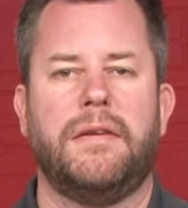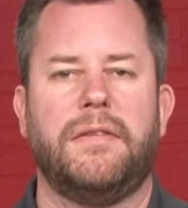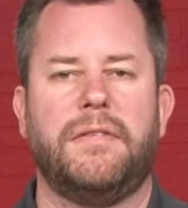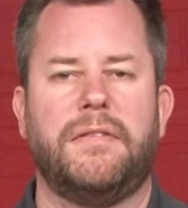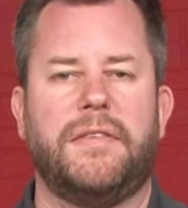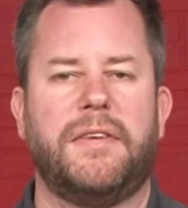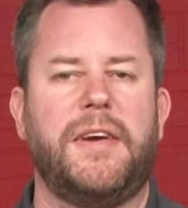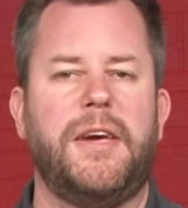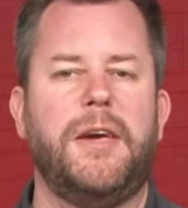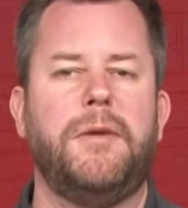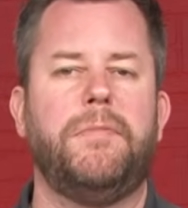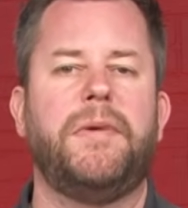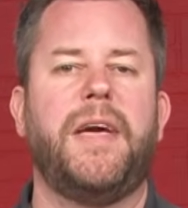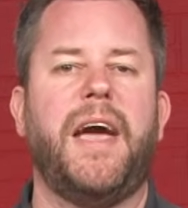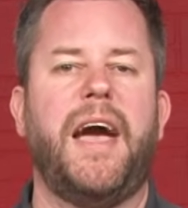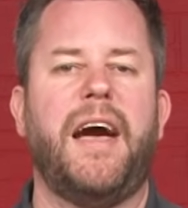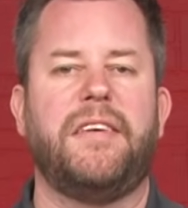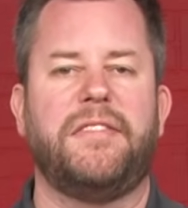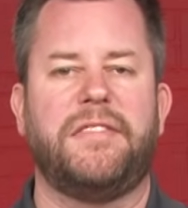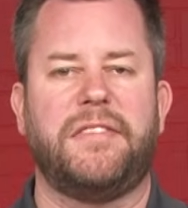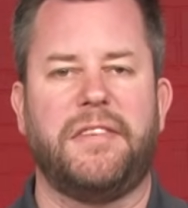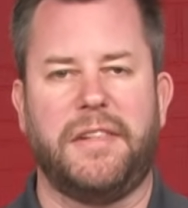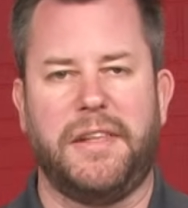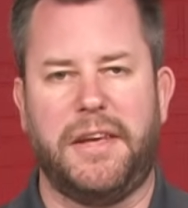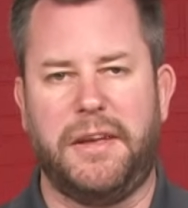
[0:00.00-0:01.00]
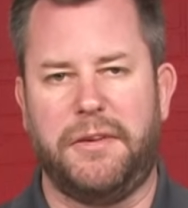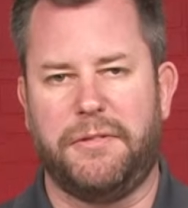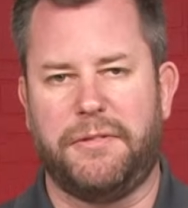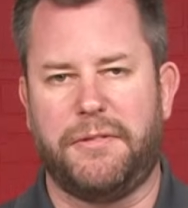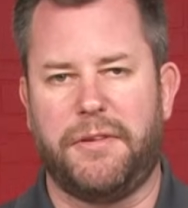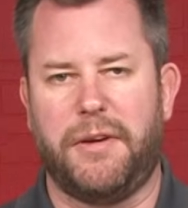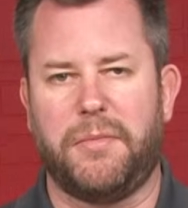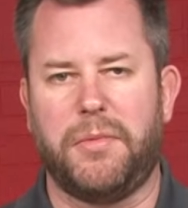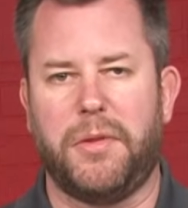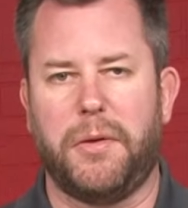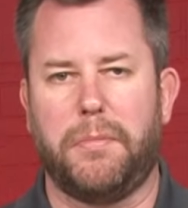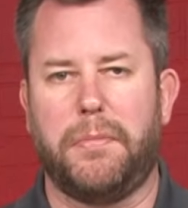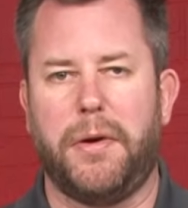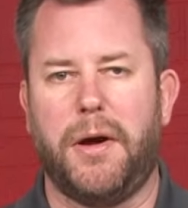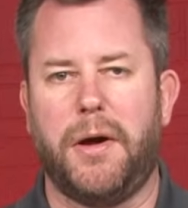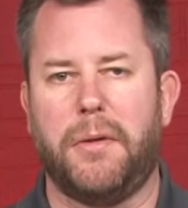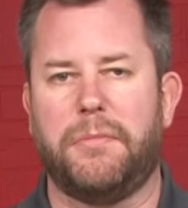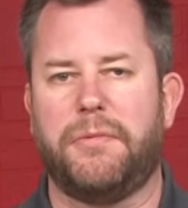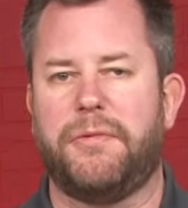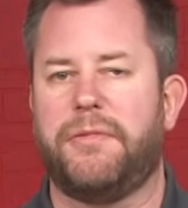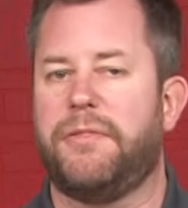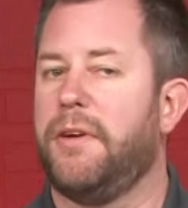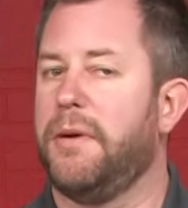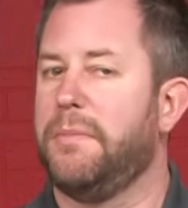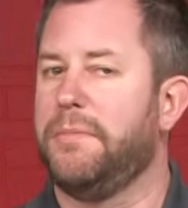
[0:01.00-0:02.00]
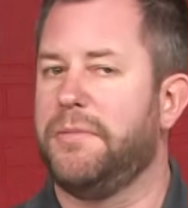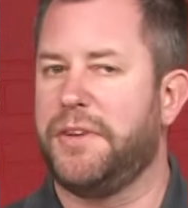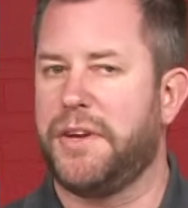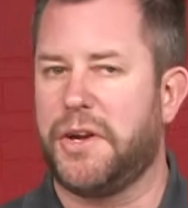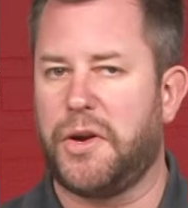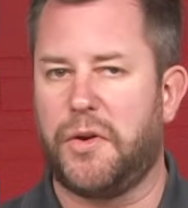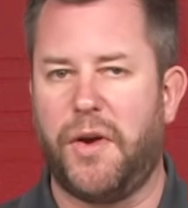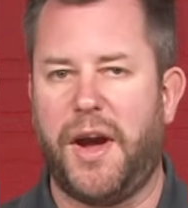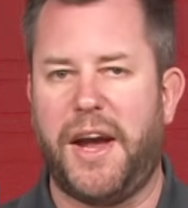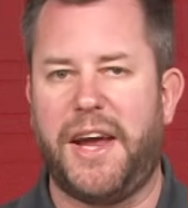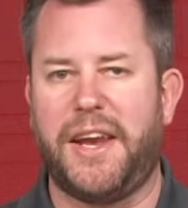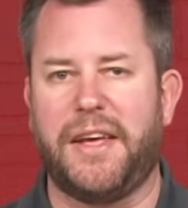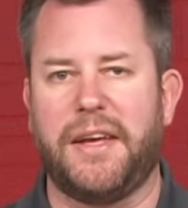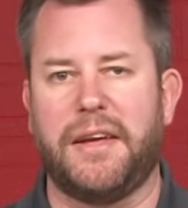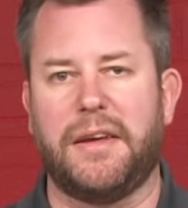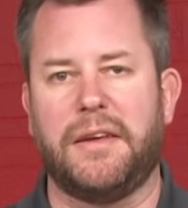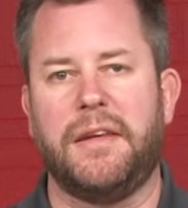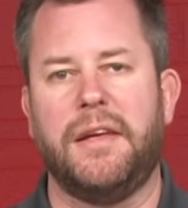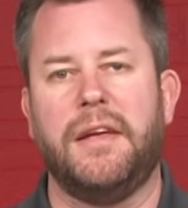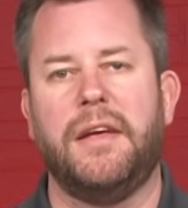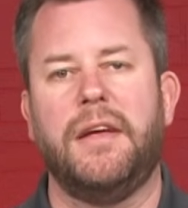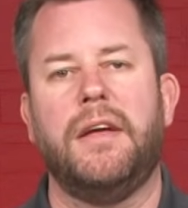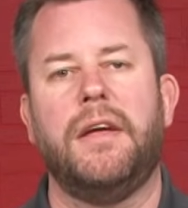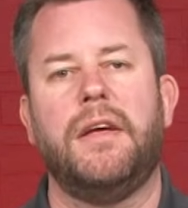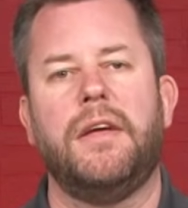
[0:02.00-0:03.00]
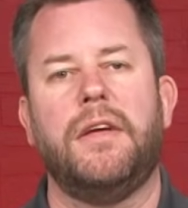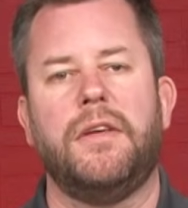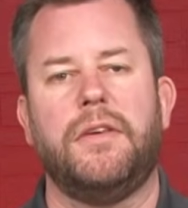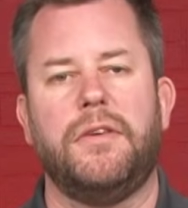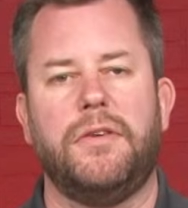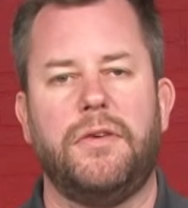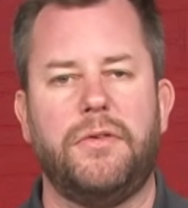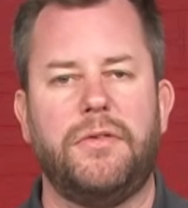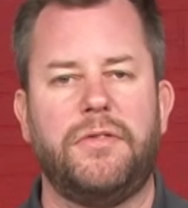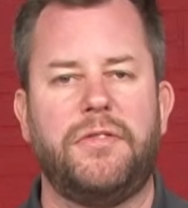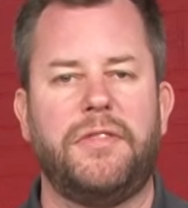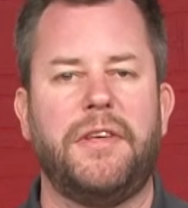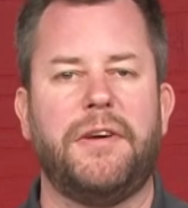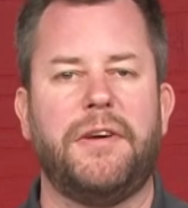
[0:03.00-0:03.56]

To keep gasoline from the pump from degrading, use the